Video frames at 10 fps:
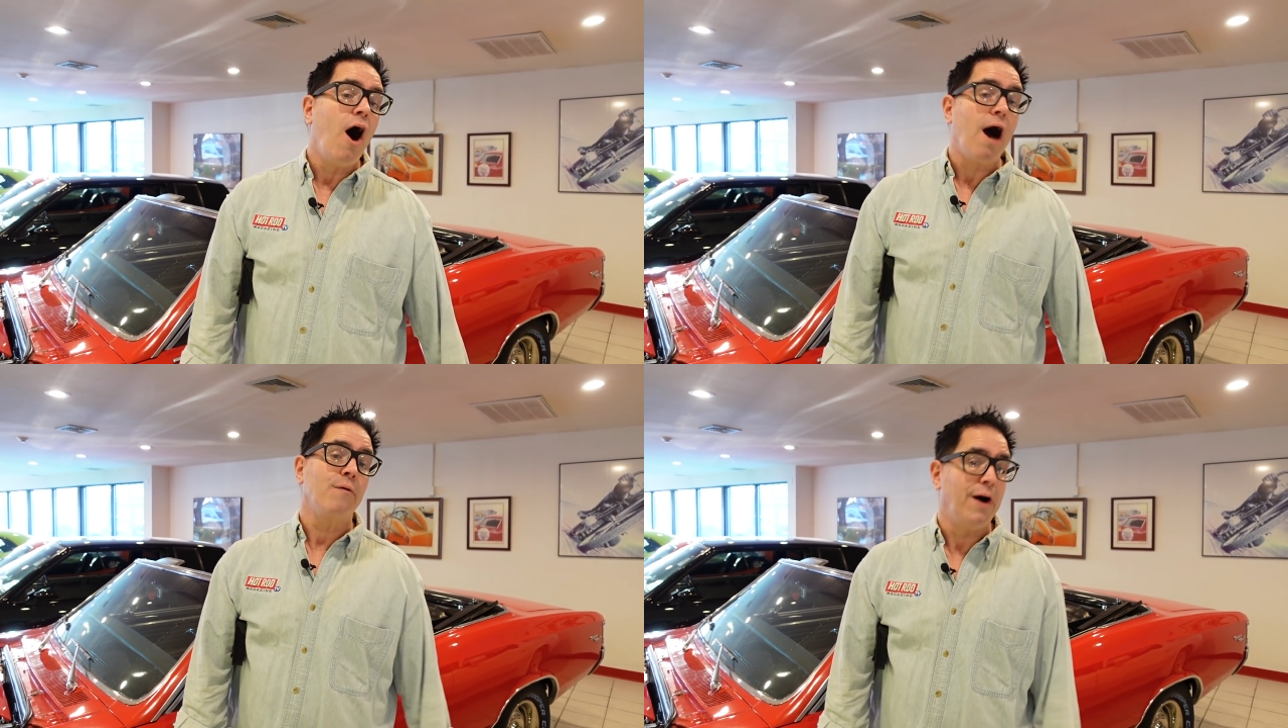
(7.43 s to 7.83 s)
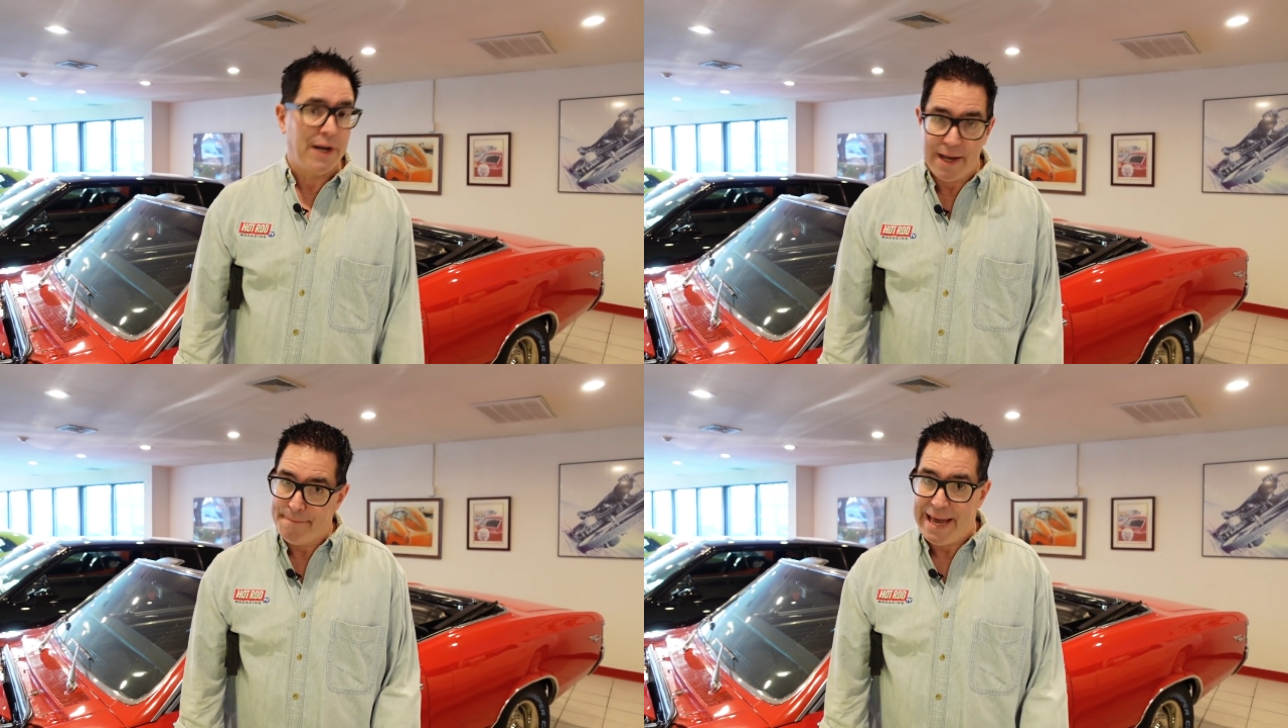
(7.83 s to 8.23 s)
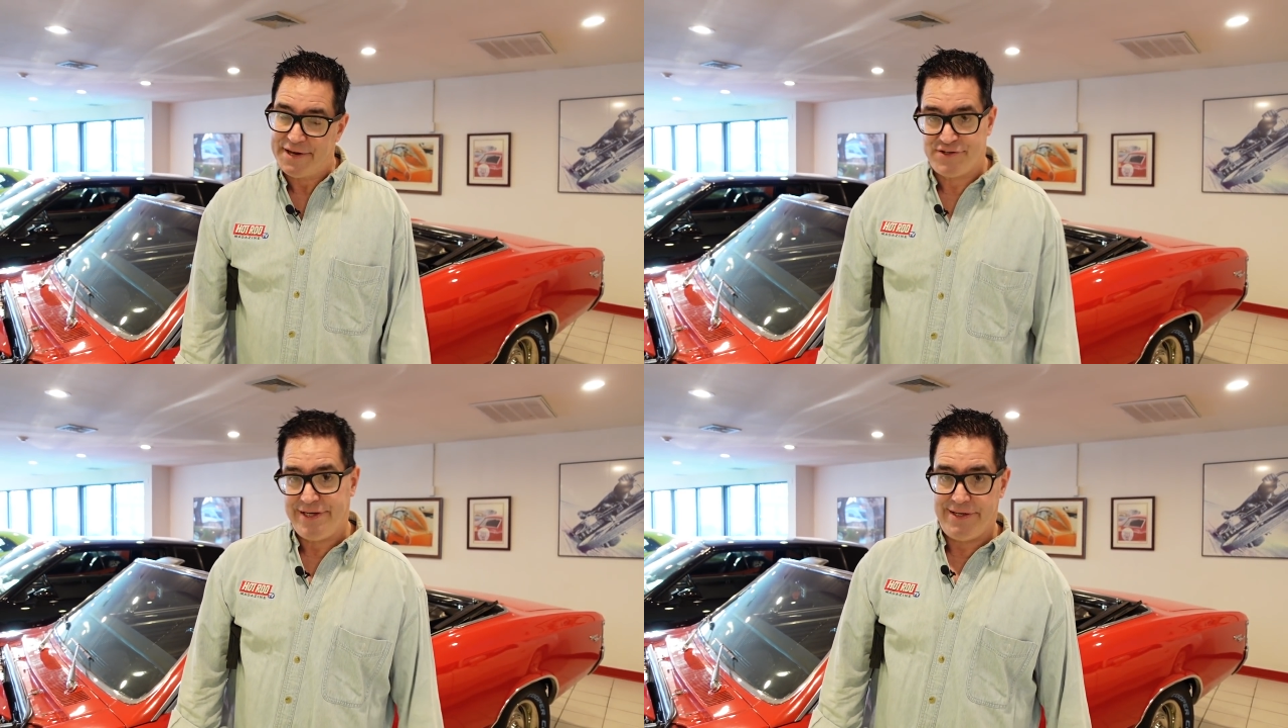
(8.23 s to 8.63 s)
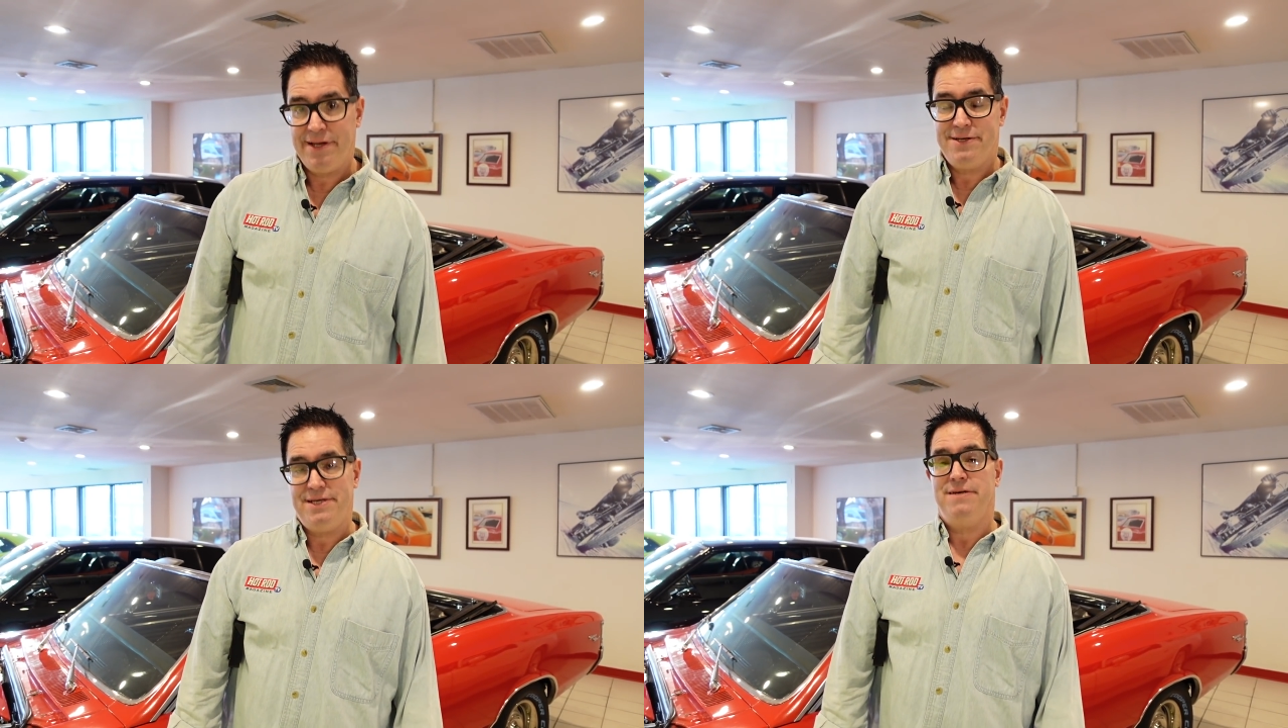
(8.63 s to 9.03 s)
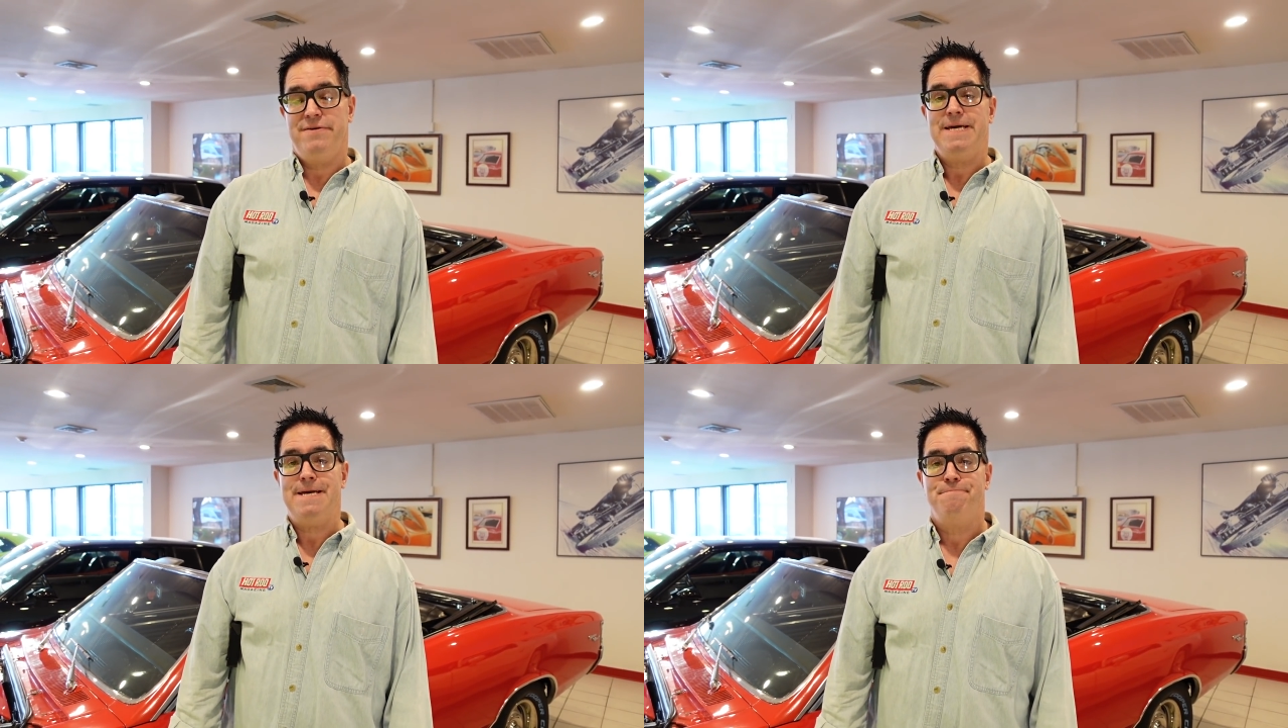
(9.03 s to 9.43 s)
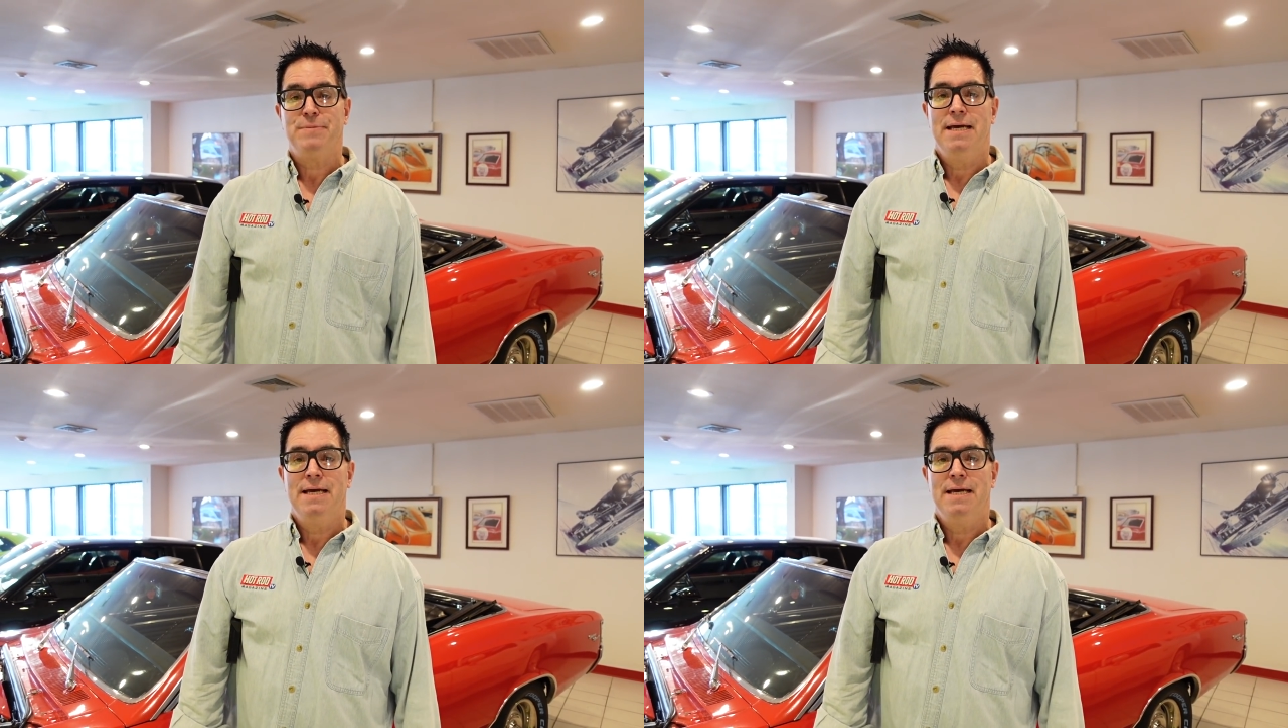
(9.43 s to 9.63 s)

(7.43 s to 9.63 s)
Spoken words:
Hot Rod Magazine TV.